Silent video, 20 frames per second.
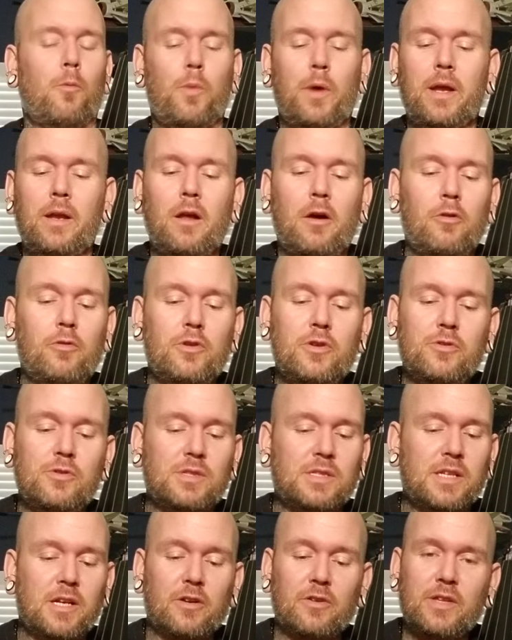We don't use
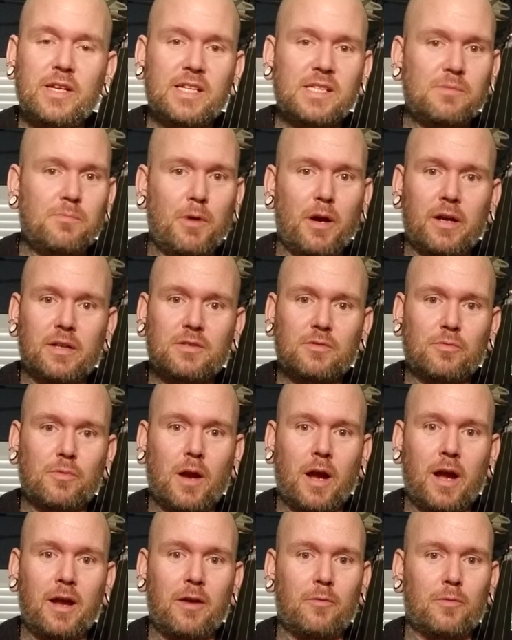nearly as much,
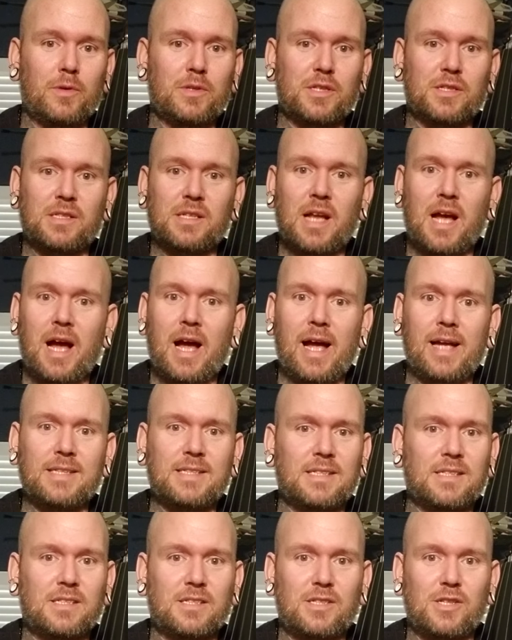right? We're just nice
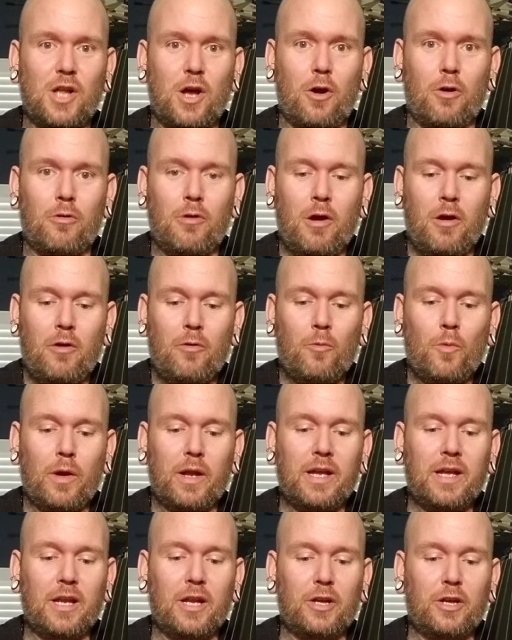and slow. We
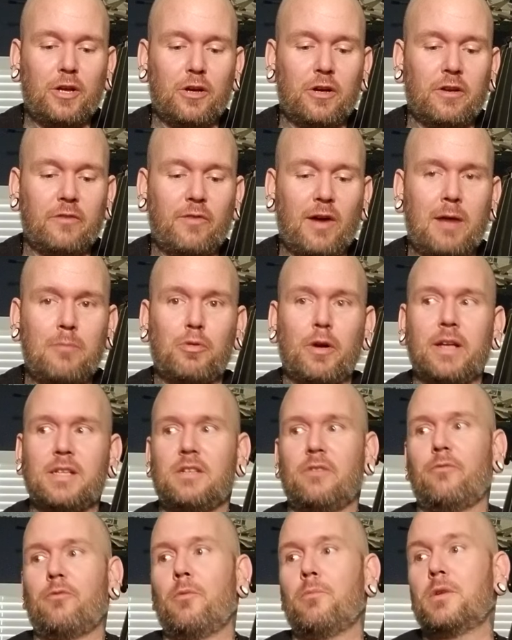want to get a good
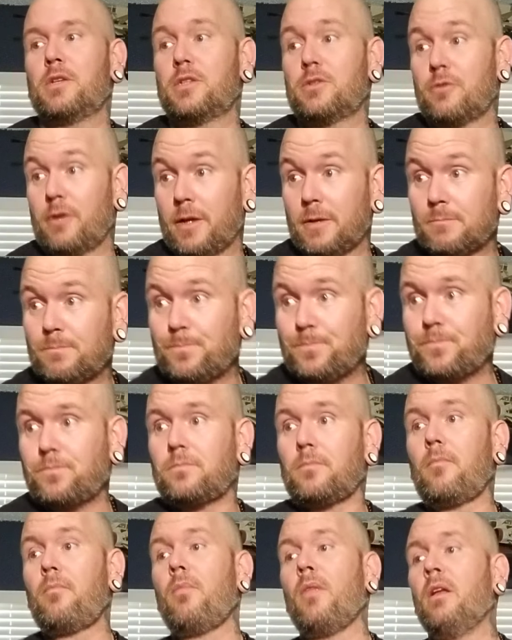vibration from the string.
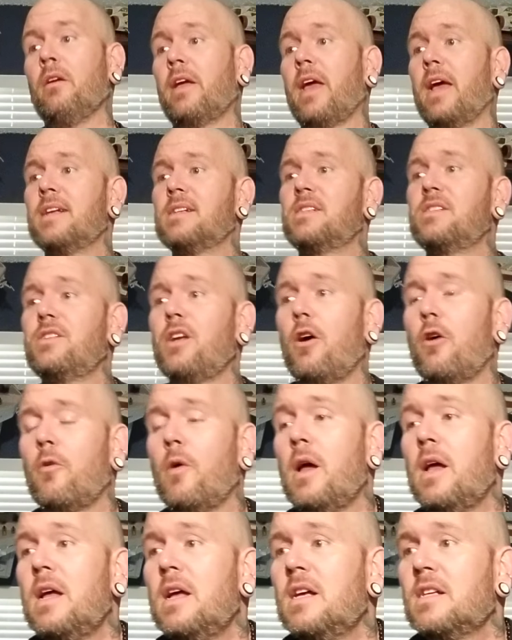Okay, so
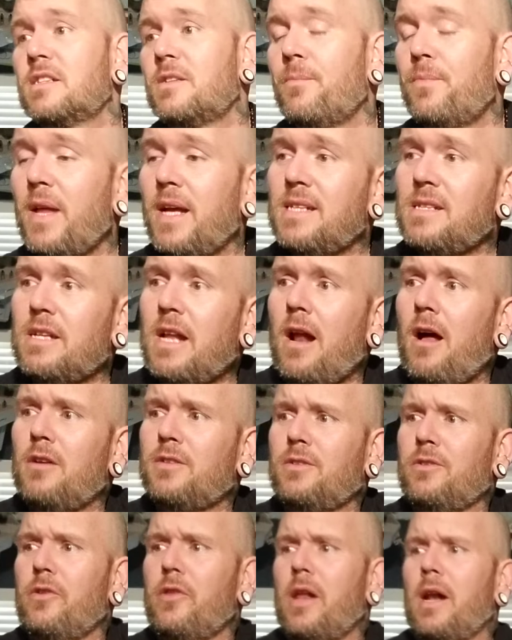some things that
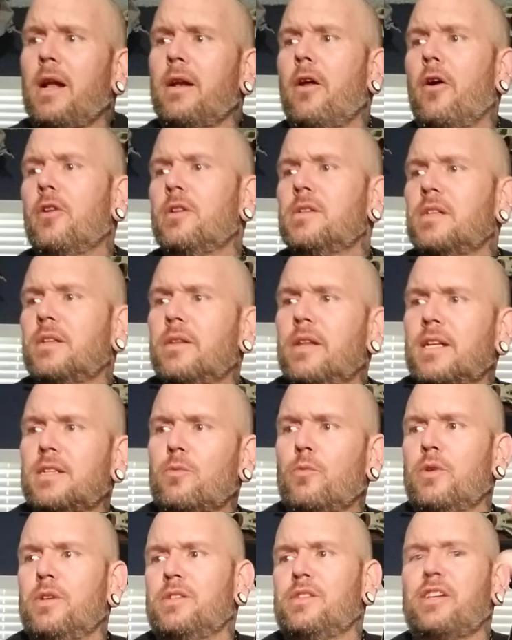I noticed in this
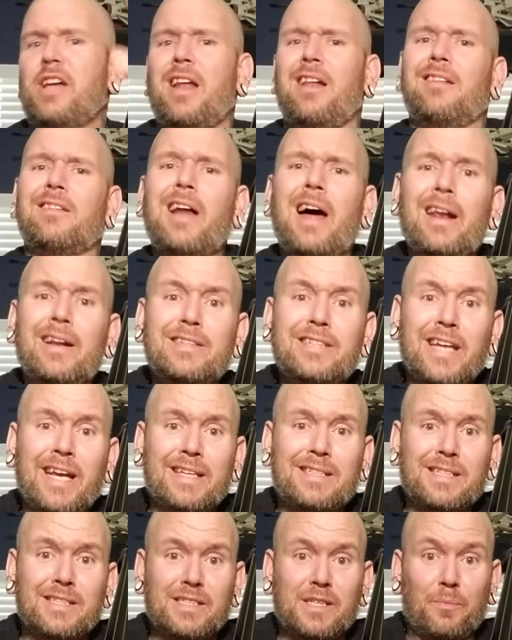one is you got a lot of
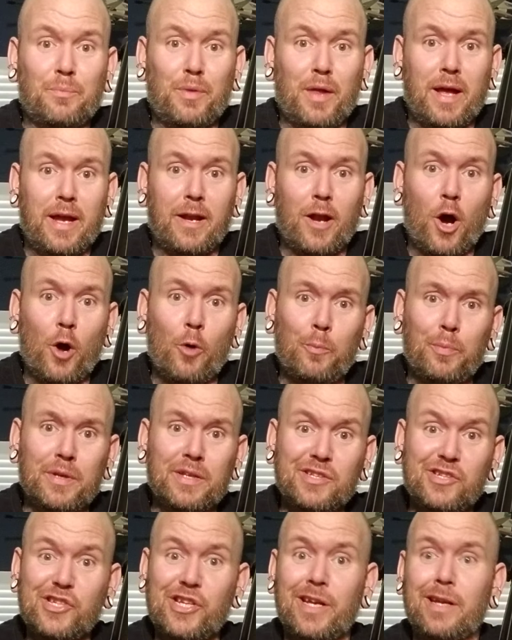chances to play an
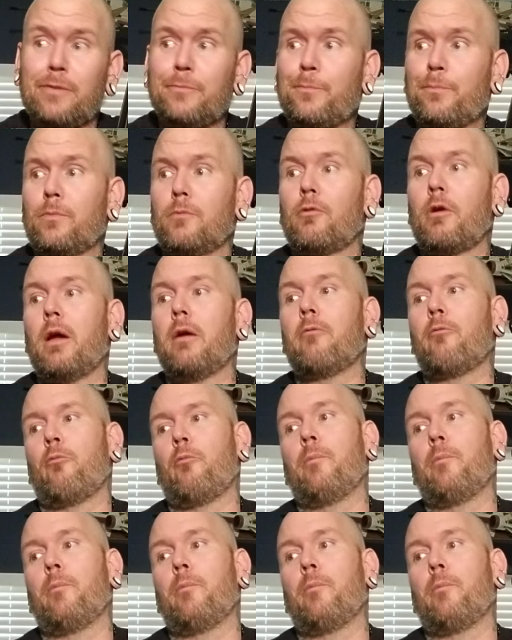open G, right?